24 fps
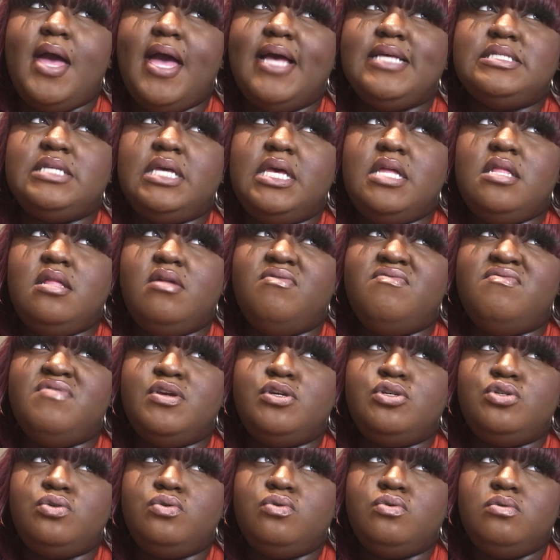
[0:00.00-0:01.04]
as
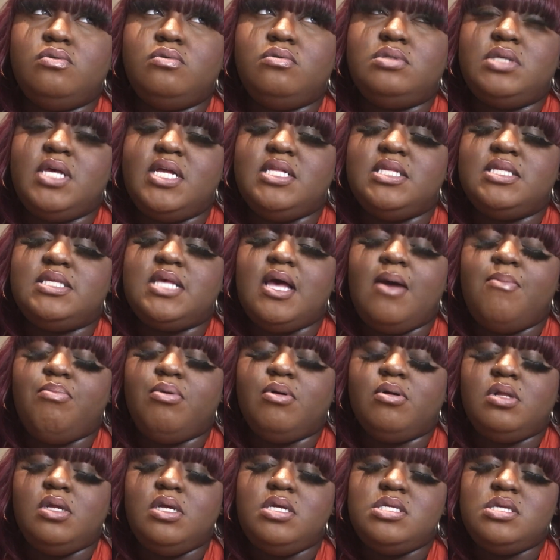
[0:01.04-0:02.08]
individuals and
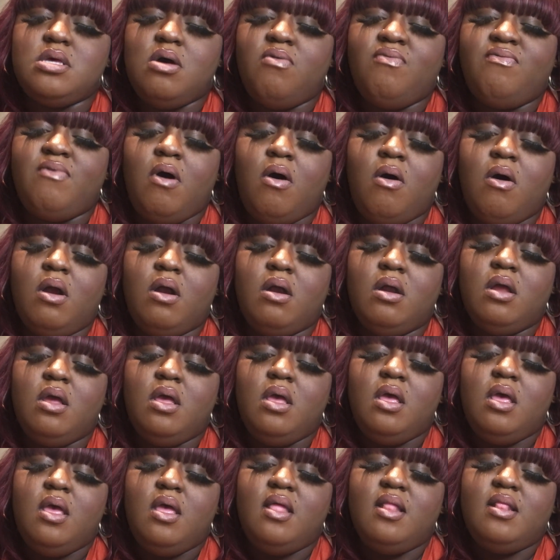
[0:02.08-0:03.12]
separately so far
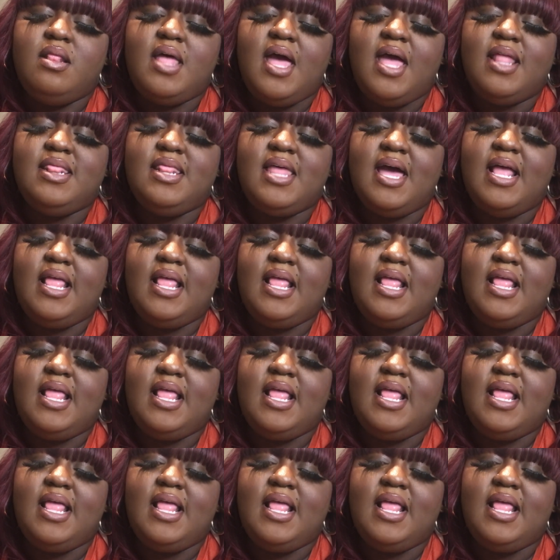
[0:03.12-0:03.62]
that